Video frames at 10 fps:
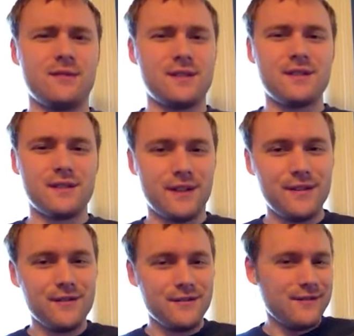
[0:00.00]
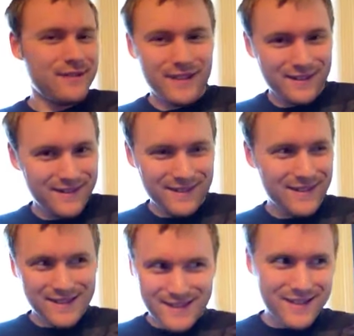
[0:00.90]
this legal?
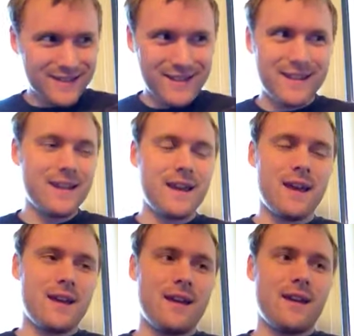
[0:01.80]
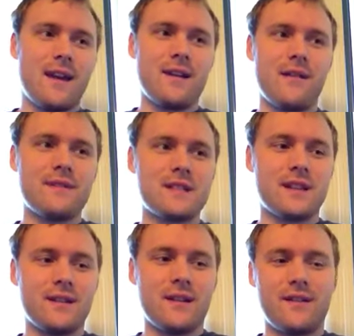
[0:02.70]
Yes. And
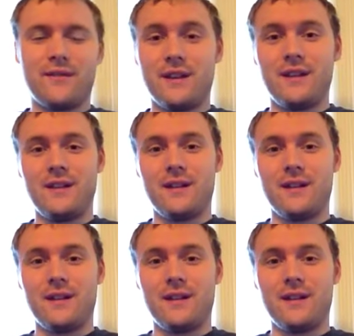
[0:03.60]
obviously a lot of it,